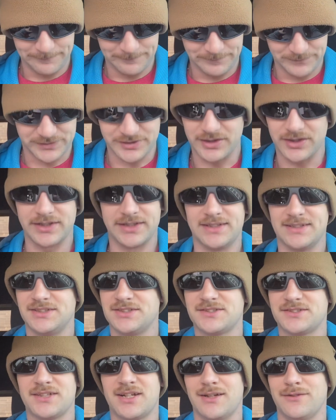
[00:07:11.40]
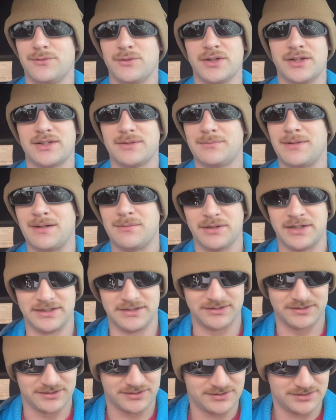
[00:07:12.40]
Sorry, just got off work. My brain
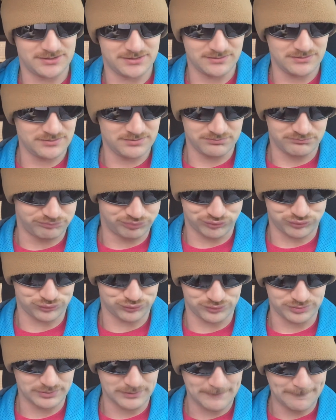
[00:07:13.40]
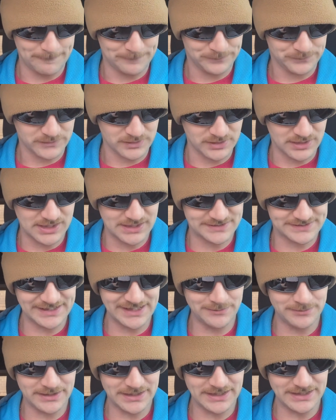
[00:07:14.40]
is...
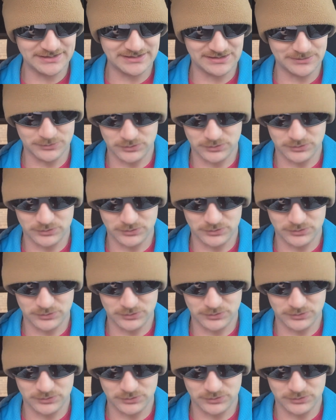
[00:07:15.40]
same day, December